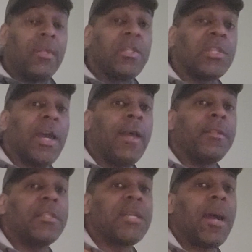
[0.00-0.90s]

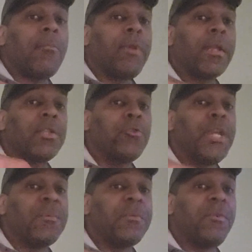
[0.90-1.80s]
signed to Top Rank 2
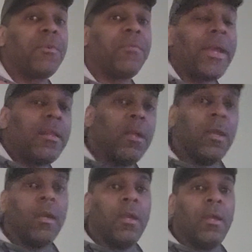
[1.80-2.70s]
days before the fight.
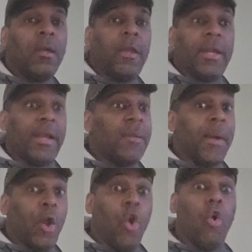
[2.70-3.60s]
And
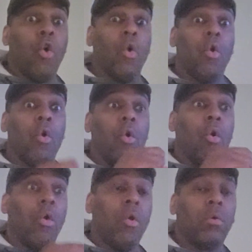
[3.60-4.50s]
everybody,
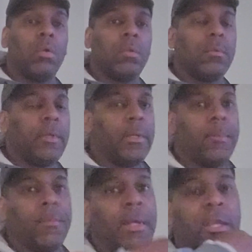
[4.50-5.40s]
oh! And
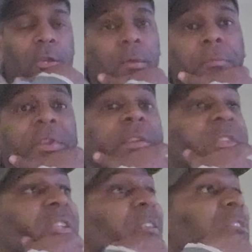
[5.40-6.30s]
I'm like, y'all feed
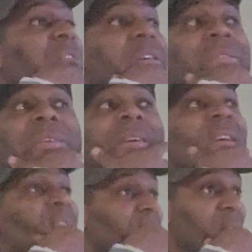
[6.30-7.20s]
into this stuff.
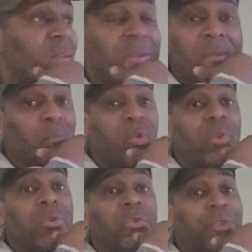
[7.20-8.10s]
And
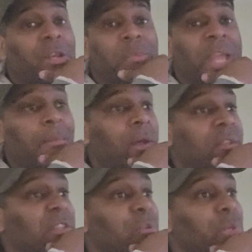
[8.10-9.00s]
Bill straight up came out
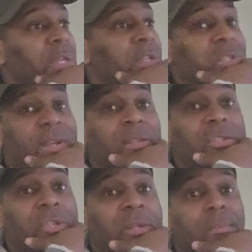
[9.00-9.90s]
and said, we ain't
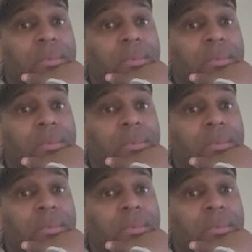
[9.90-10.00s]
signed shit.